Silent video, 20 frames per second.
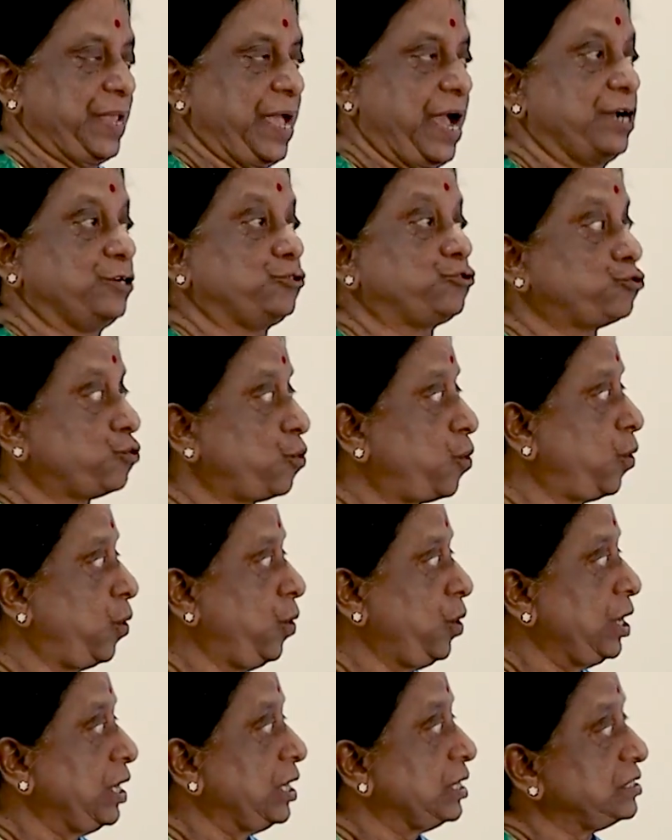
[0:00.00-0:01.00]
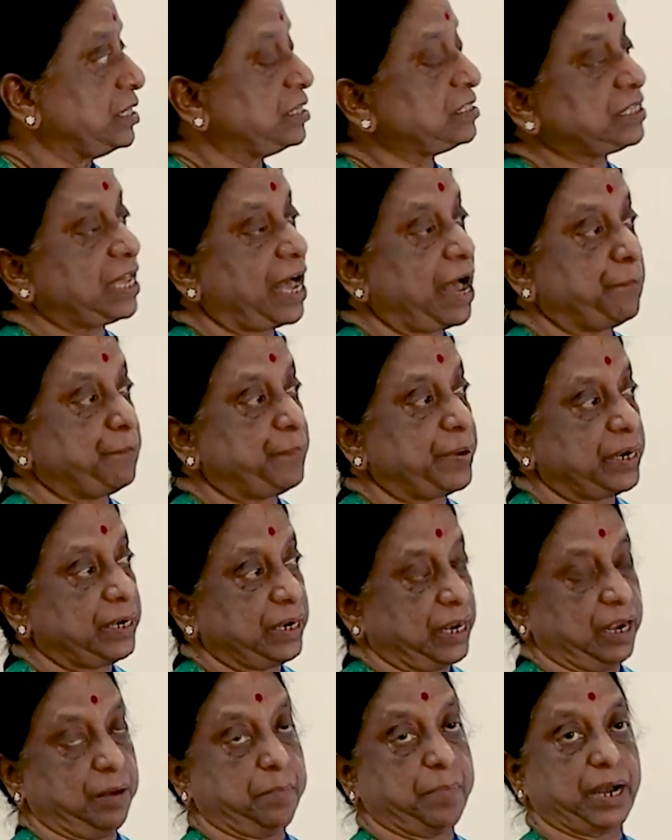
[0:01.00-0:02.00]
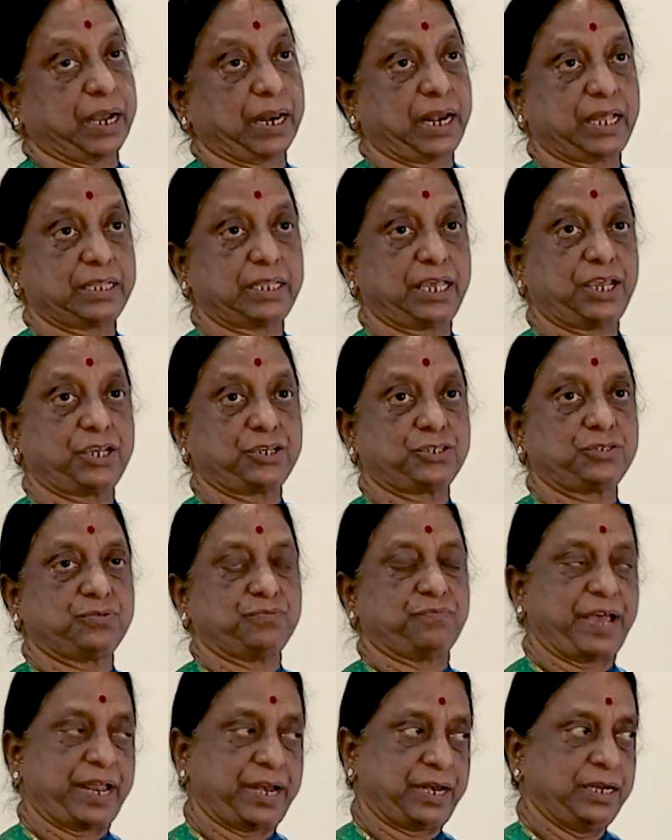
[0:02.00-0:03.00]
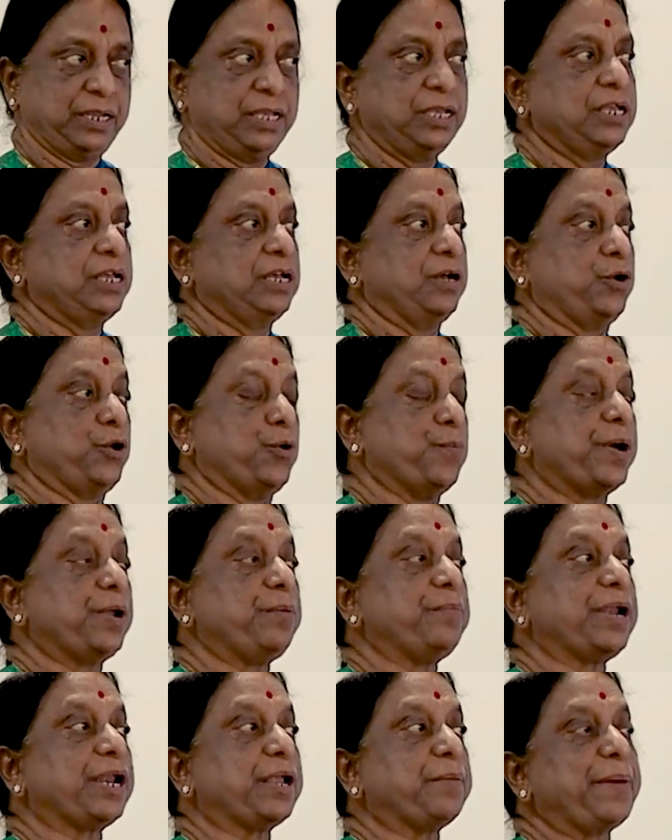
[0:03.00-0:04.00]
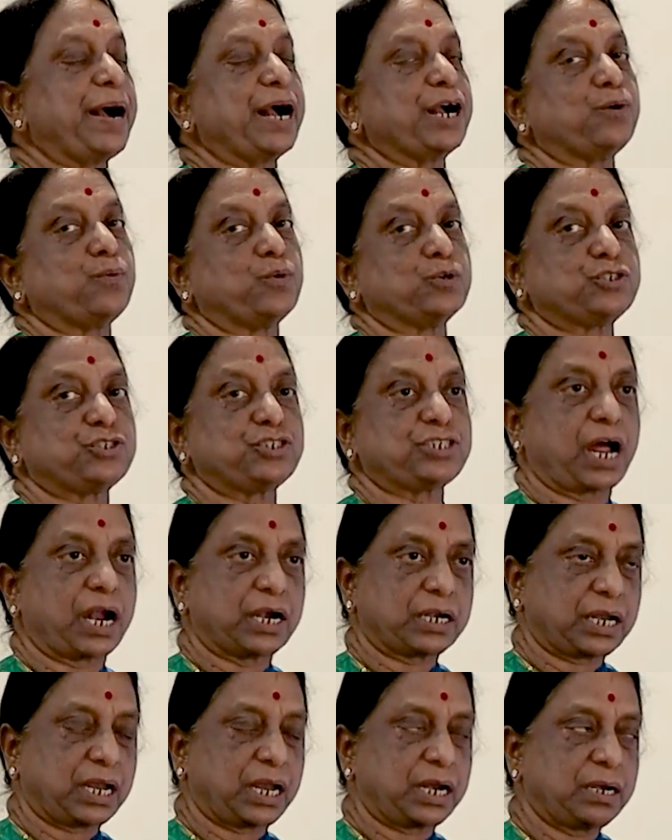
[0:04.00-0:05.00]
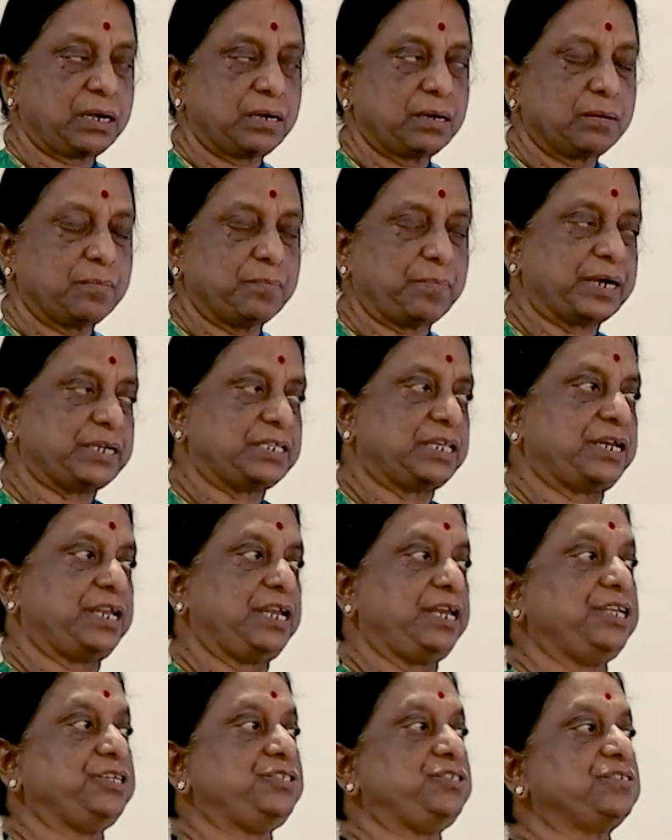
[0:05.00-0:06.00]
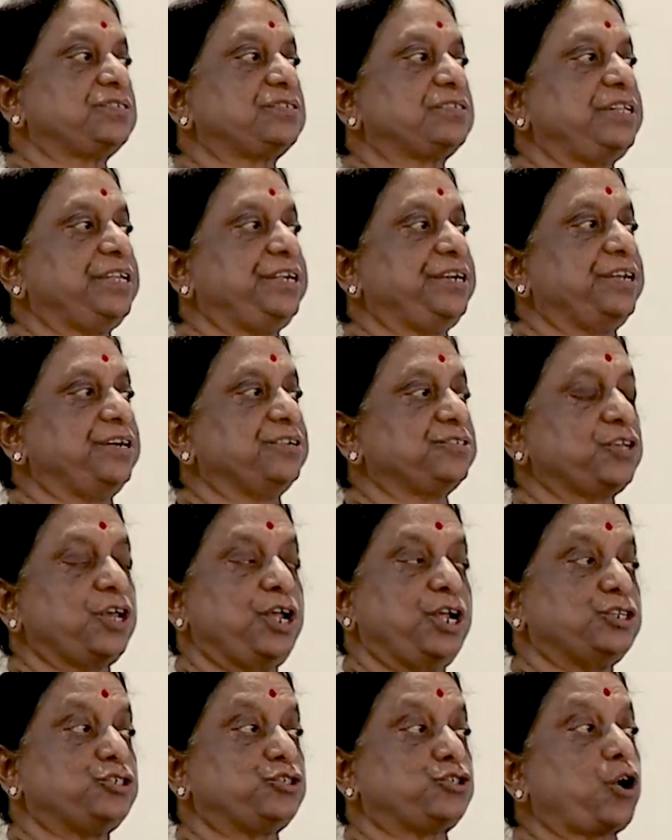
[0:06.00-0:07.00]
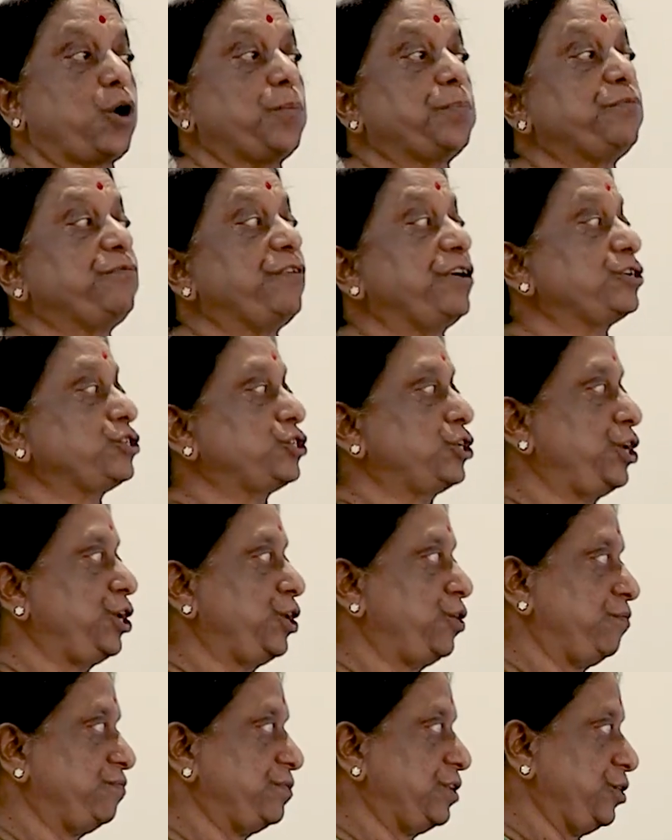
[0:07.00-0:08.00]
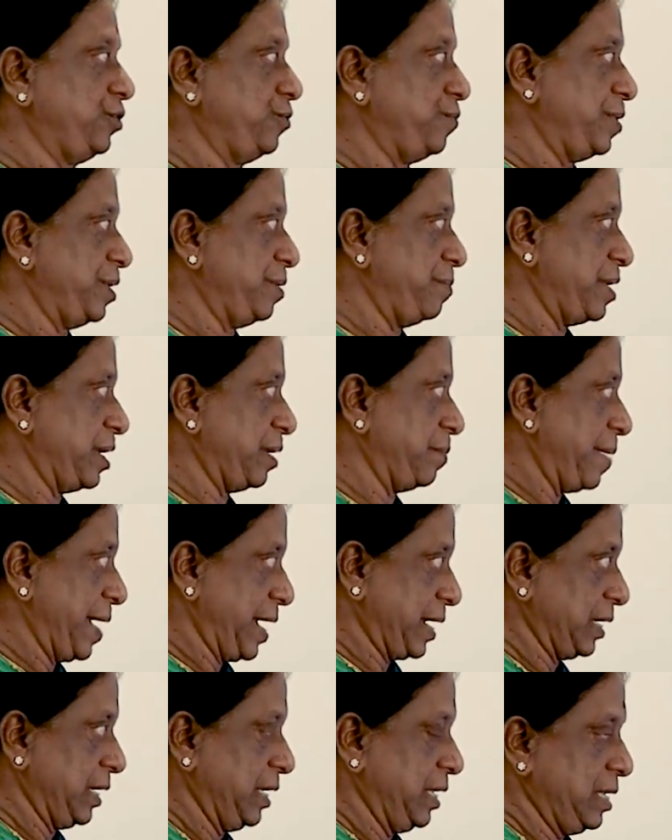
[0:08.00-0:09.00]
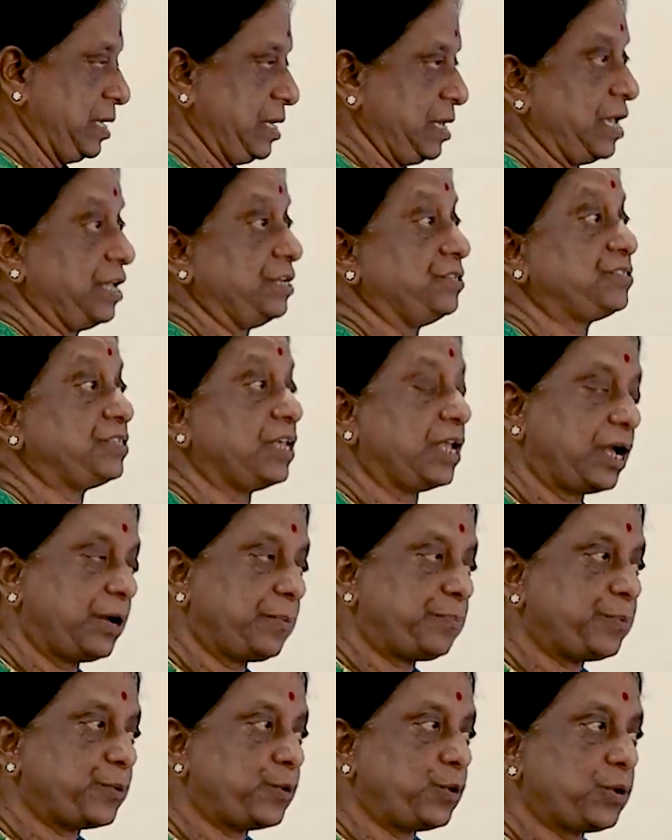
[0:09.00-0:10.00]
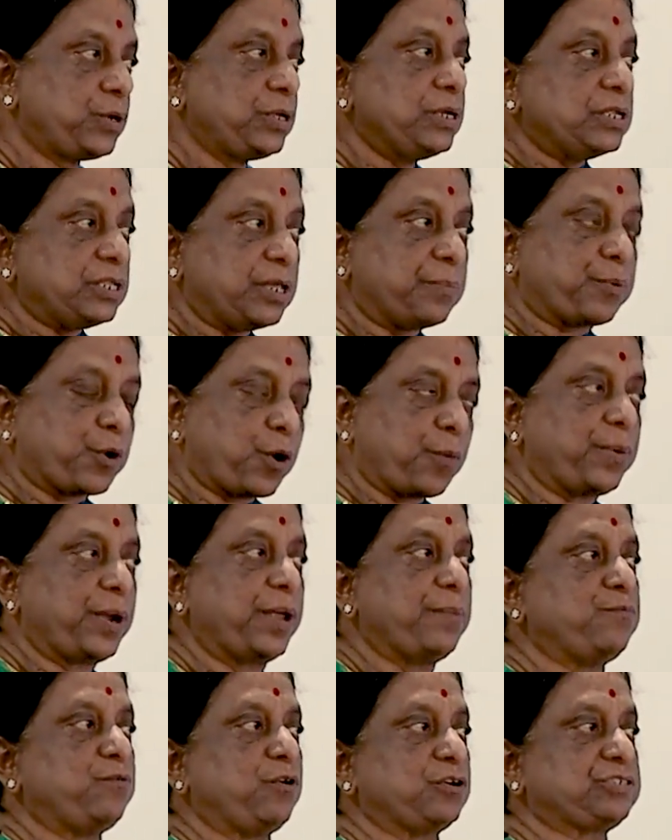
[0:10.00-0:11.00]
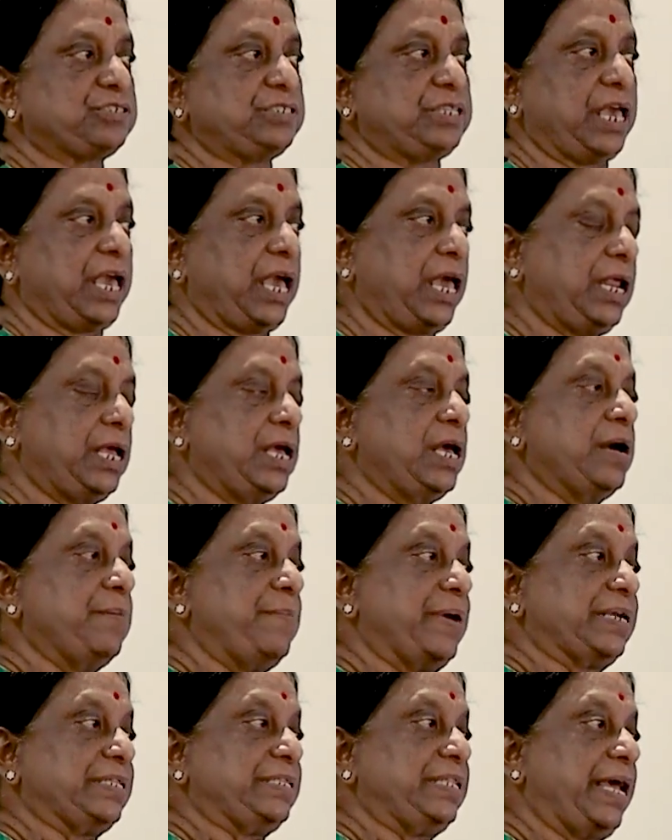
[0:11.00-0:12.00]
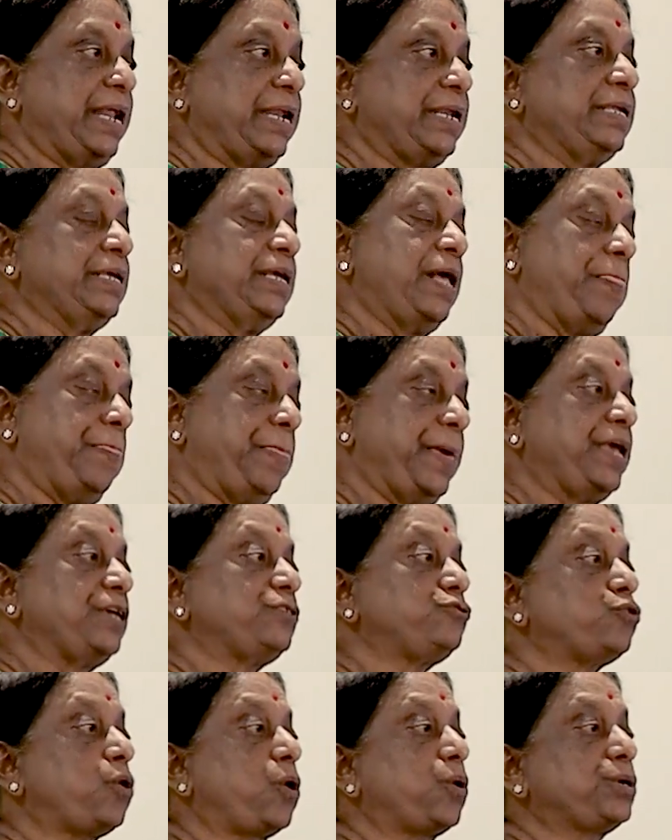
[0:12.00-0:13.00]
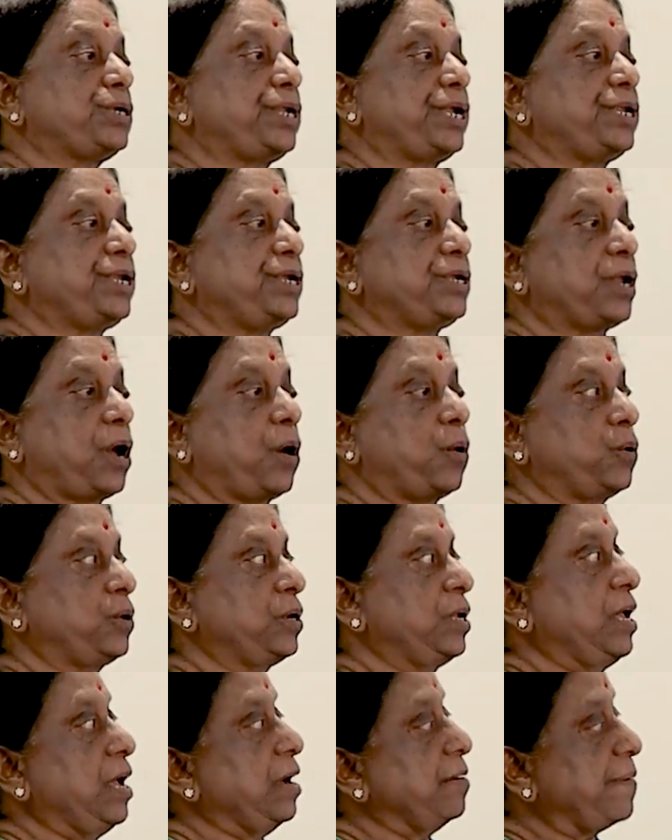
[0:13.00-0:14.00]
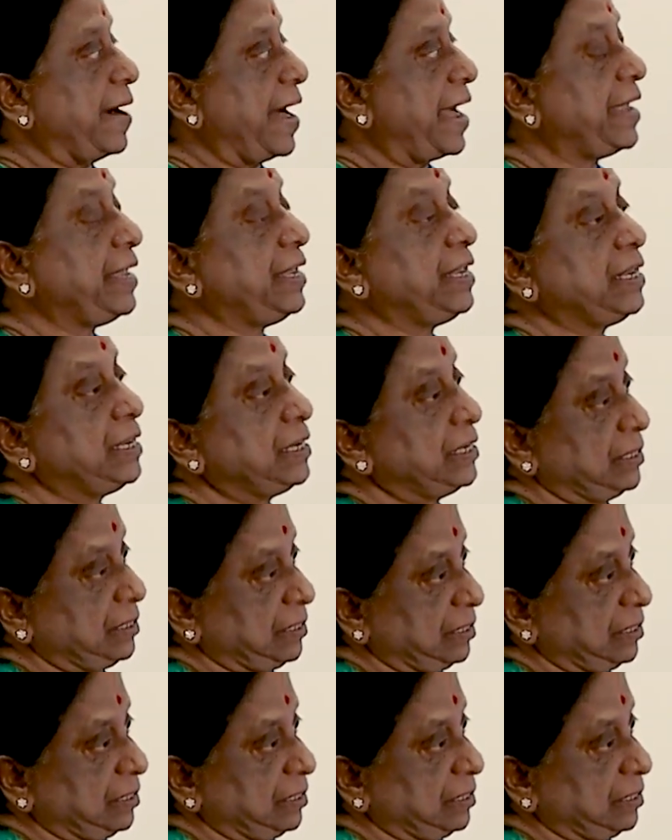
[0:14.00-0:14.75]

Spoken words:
And so this happened in Bangladesh when human milk bank was started, but the religious leaders stopped functioning of the human milk bank. In Singapore, the problem was there, but then they sorted it out by